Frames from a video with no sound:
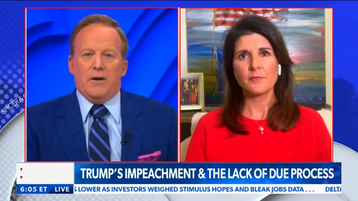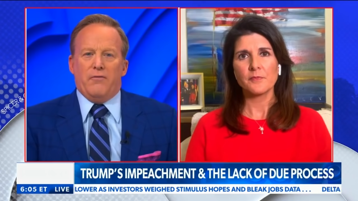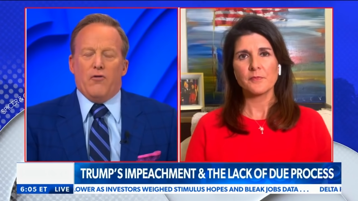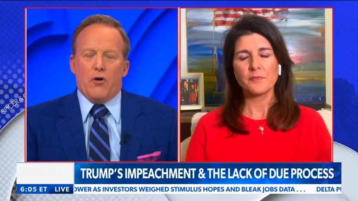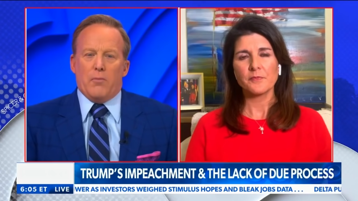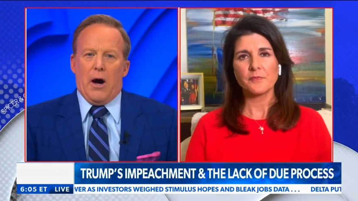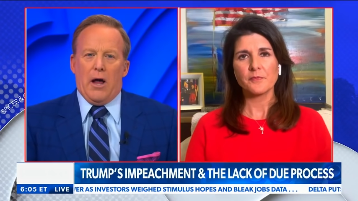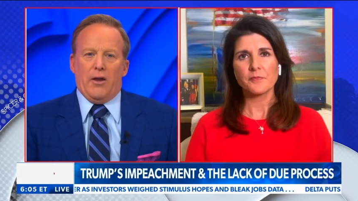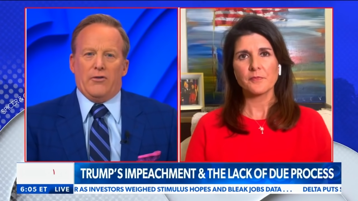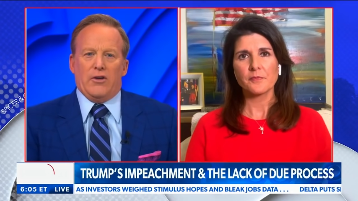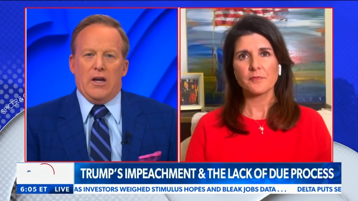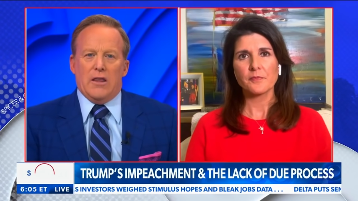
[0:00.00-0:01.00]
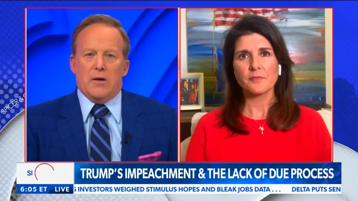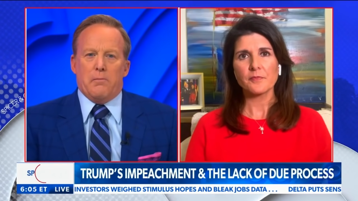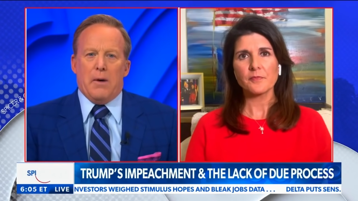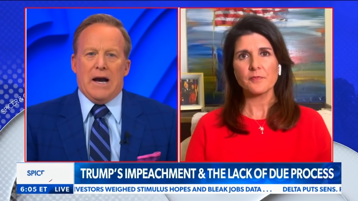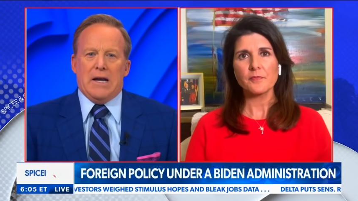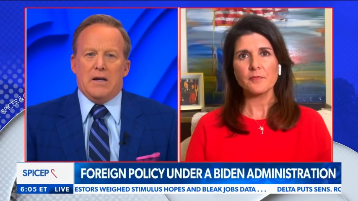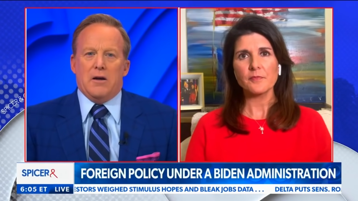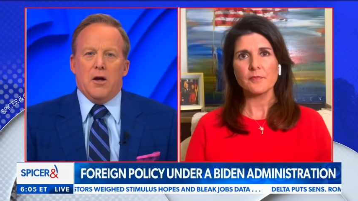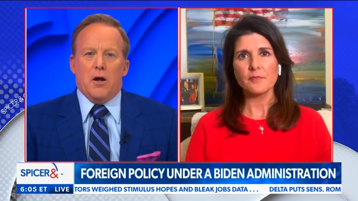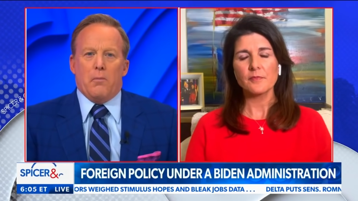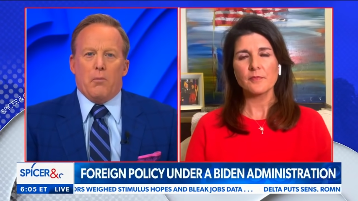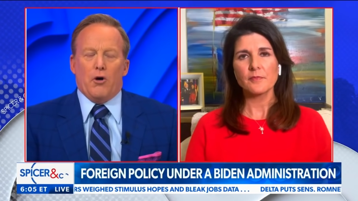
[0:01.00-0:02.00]
Speaker 1: foreign policy and the Biden
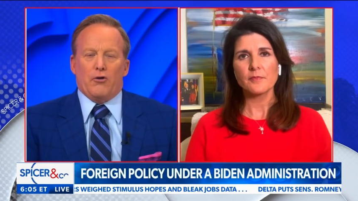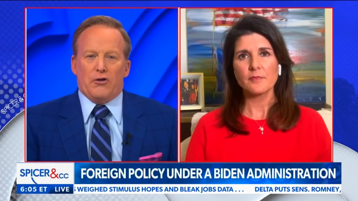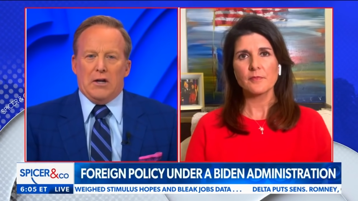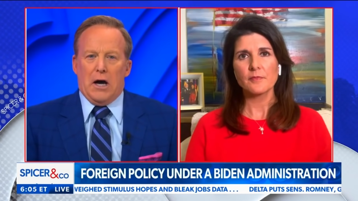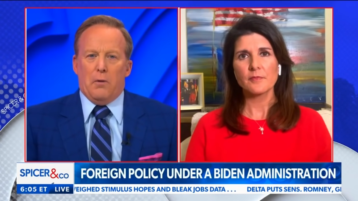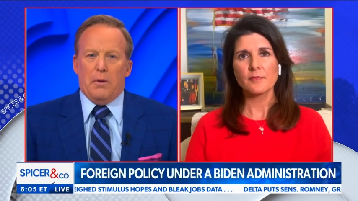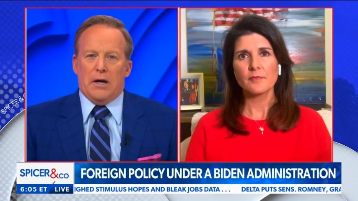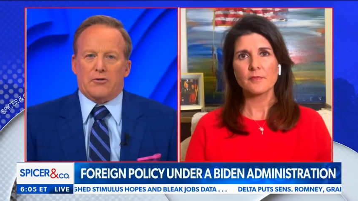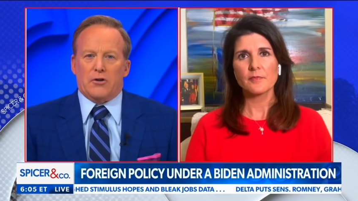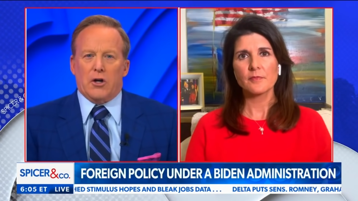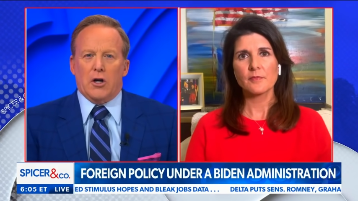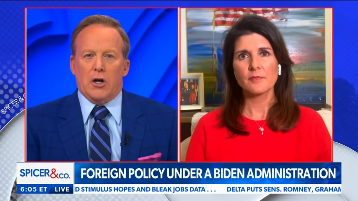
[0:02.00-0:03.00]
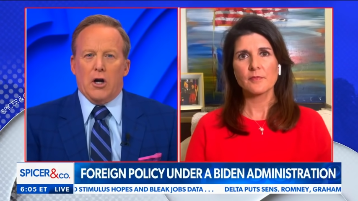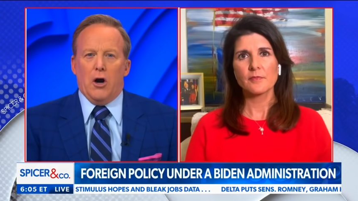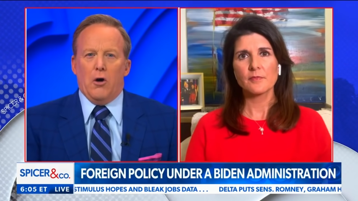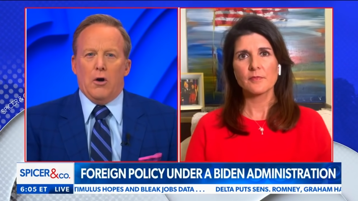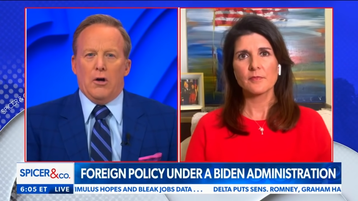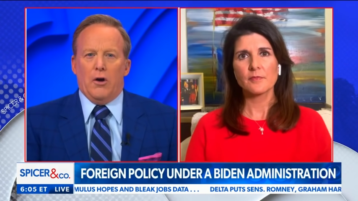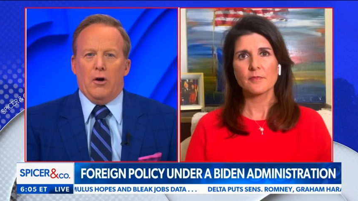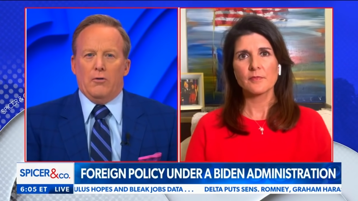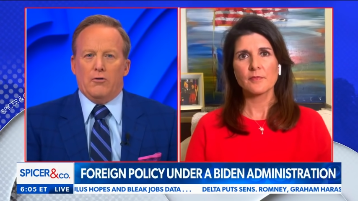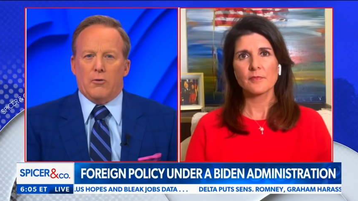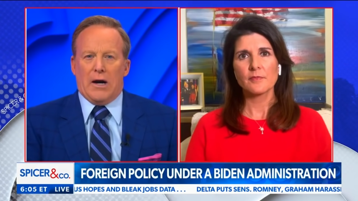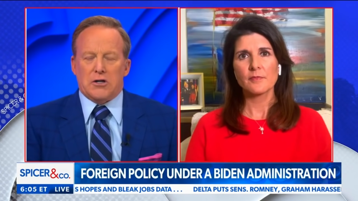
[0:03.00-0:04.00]
personnel picks are going to go
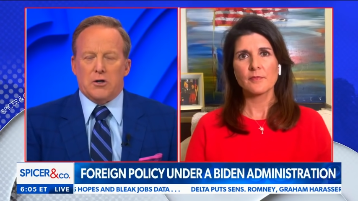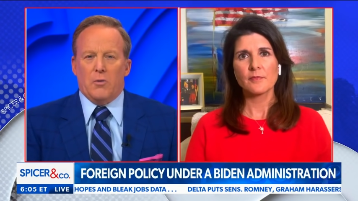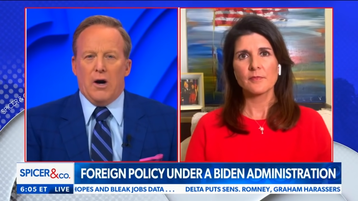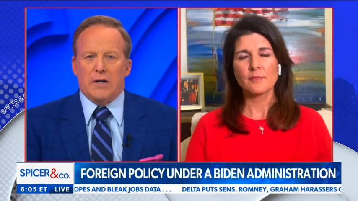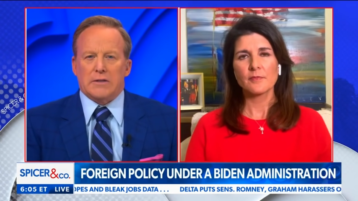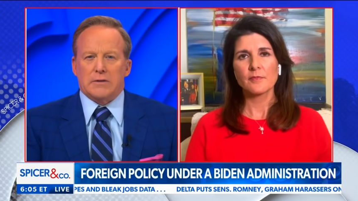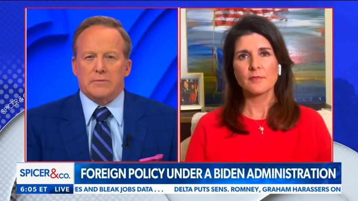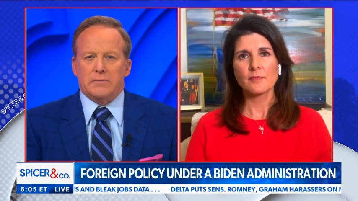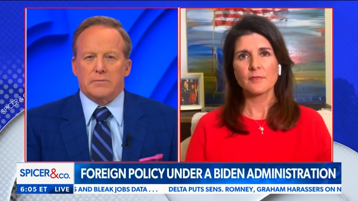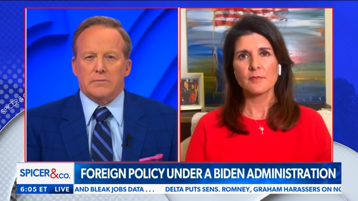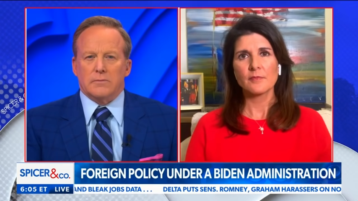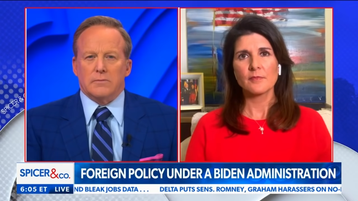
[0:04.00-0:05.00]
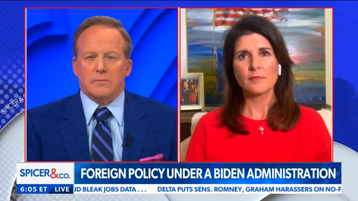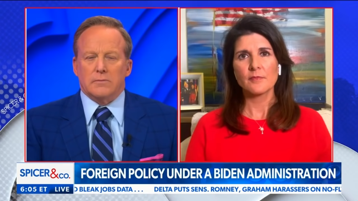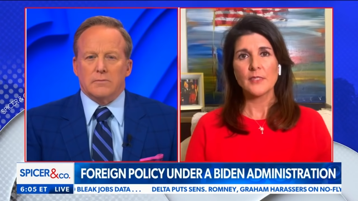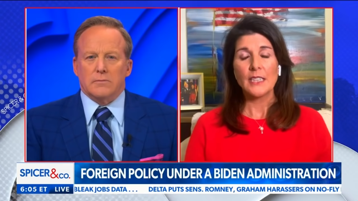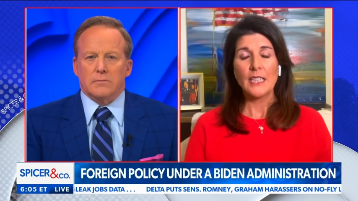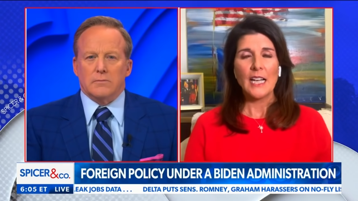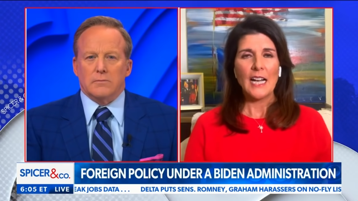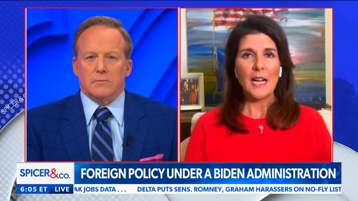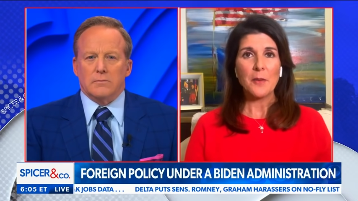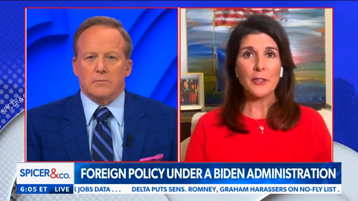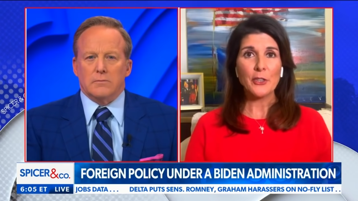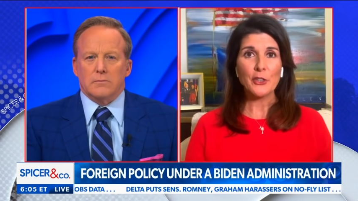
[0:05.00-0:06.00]
direction wise?
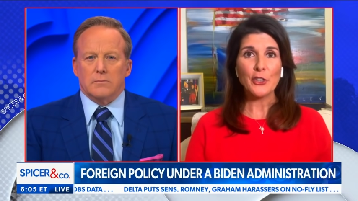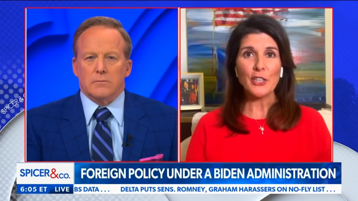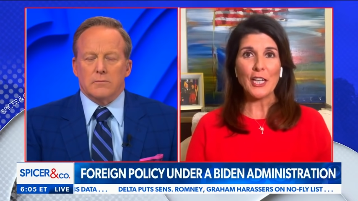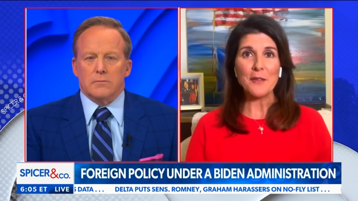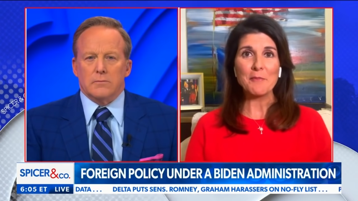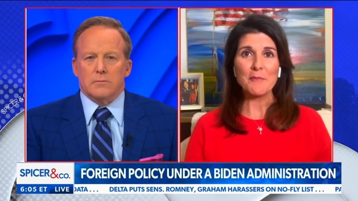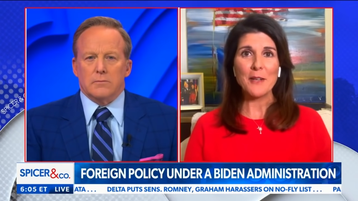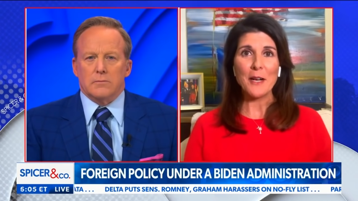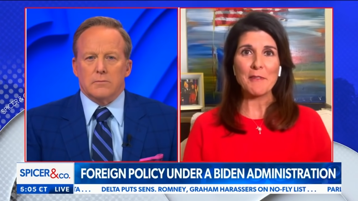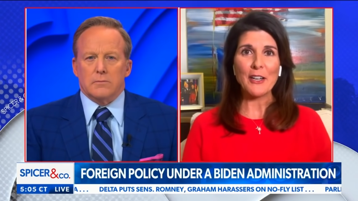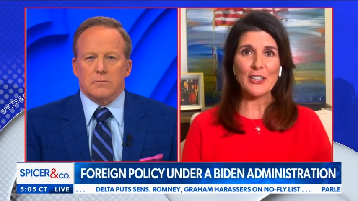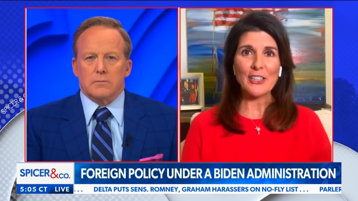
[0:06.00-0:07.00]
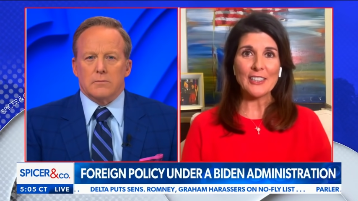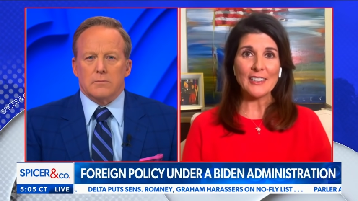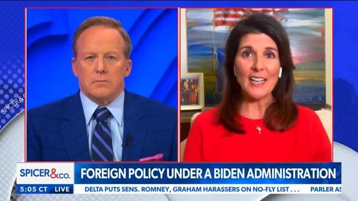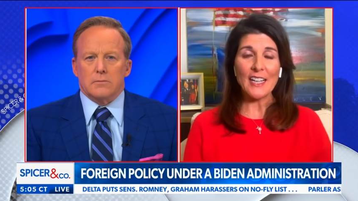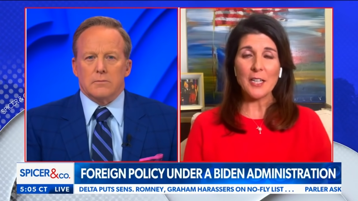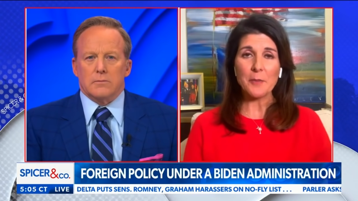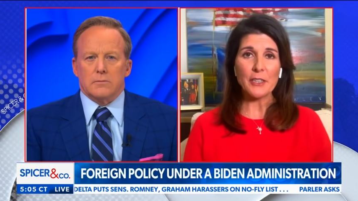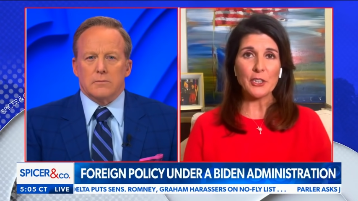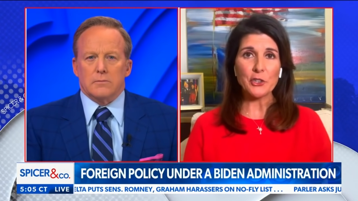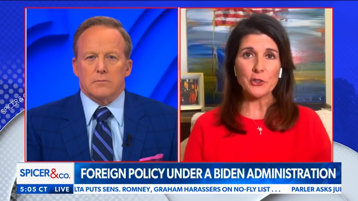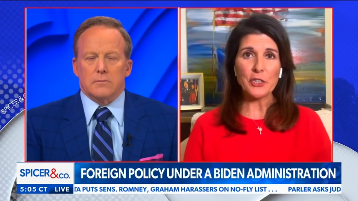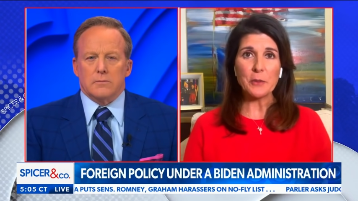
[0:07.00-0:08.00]
Speaker 2: I mean, look, I'm I'm not going to lie. I'm
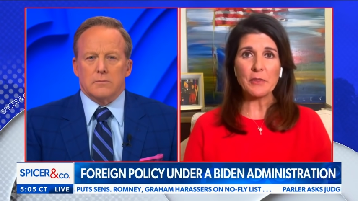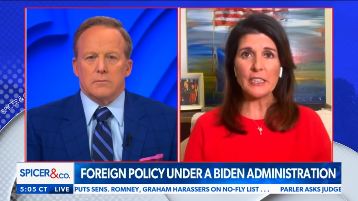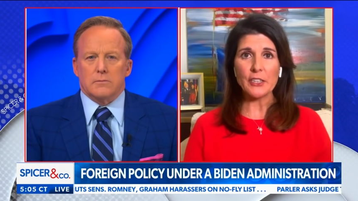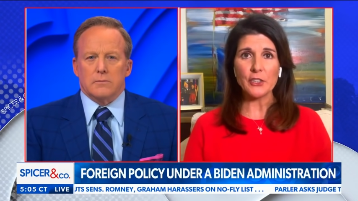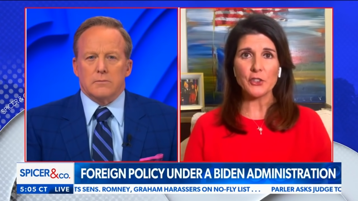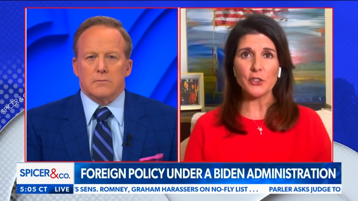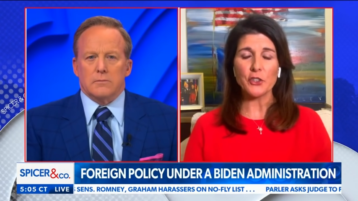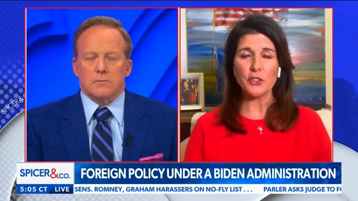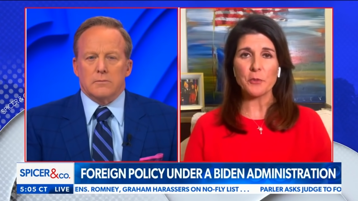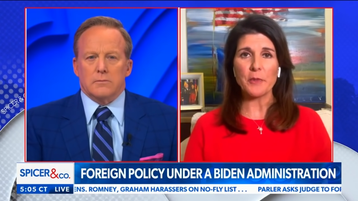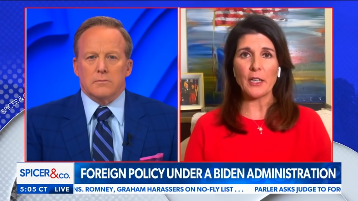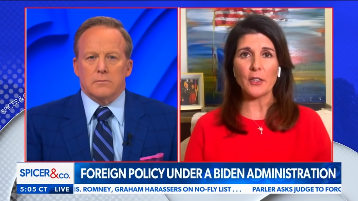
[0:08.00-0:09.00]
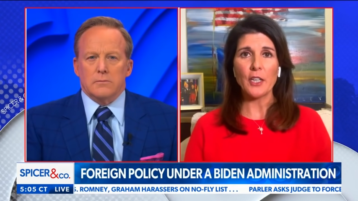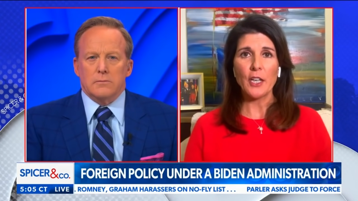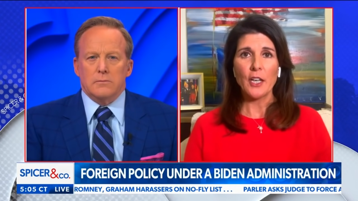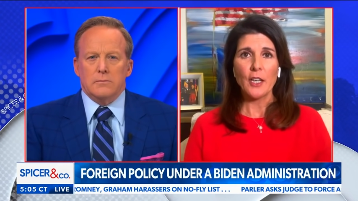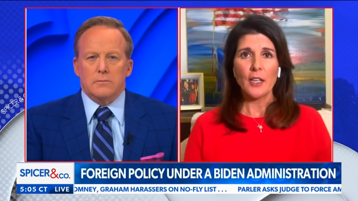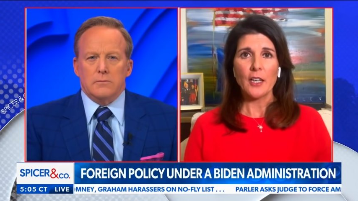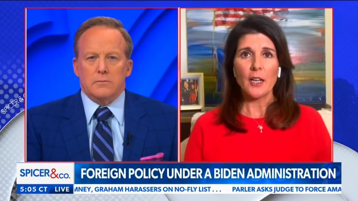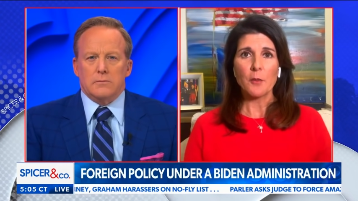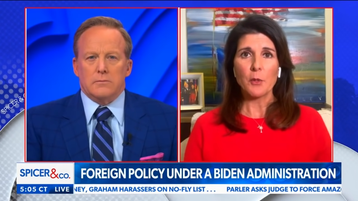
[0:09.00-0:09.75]
extremely concerned about um,